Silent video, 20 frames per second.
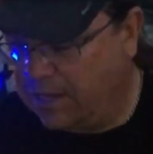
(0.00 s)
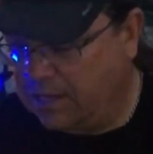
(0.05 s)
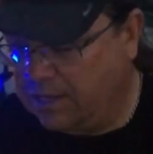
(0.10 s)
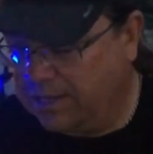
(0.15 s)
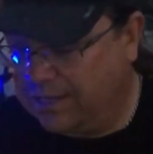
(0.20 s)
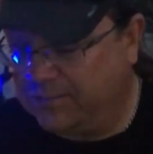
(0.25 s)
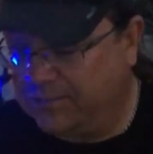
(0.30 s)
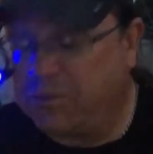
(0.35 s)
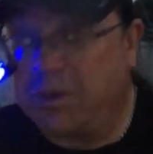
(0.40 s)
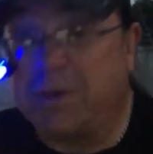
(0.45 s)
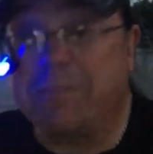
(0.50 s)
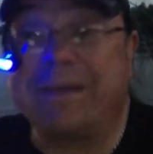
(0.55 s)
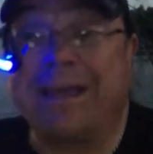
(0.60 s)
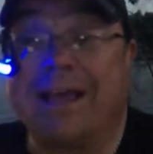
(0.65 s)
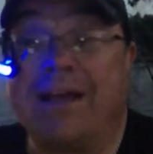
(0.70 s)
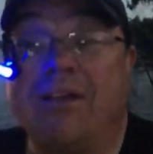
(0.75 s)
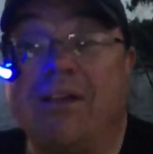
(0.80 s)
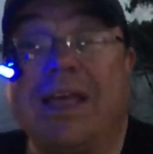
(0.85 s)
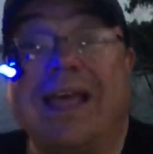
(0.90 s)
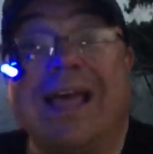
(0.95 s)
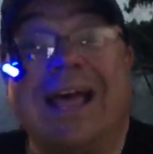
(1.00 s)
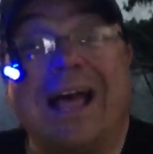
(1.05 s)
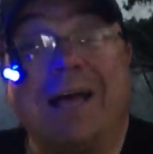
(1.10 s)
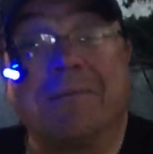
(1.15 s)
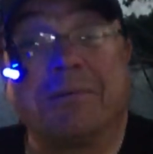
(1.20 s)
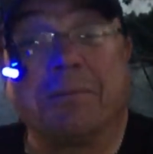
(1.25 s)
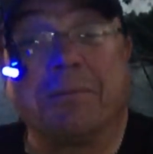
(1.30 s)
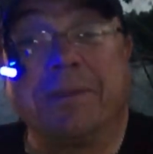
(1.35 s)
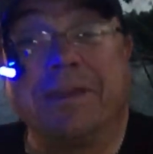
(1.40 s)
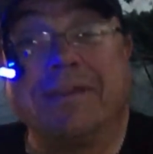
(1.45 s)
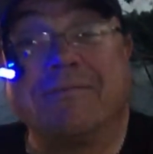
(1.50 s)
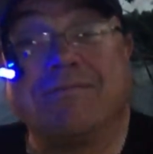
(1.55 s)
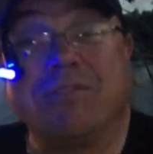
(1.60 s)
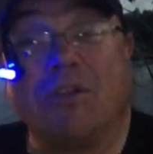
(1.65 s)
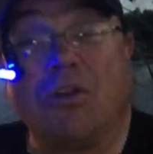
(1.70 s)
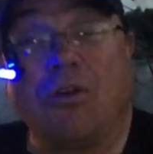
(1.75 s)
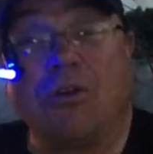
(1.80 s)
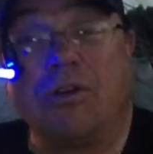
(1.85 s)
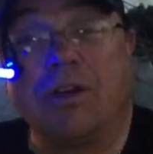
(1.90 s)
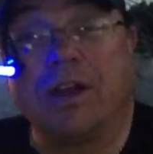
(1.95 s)
Guess what, pal? I'm going to be in
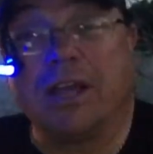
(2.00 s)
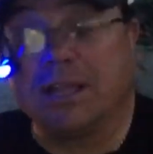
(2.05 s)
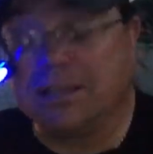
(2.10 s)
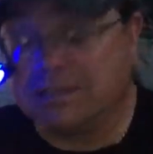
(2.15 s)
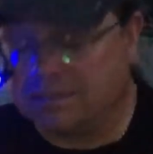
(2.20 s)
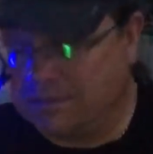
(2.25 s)
Florida